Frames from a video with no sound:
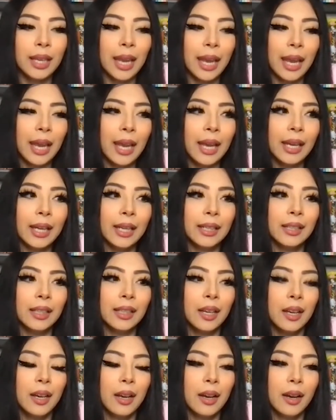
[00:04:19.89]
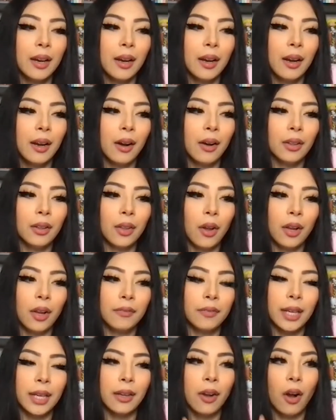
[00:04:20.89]
and a lot
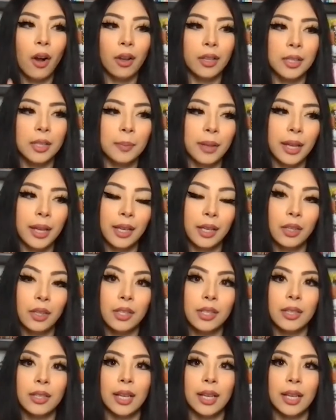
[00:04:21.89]
of like cosplayers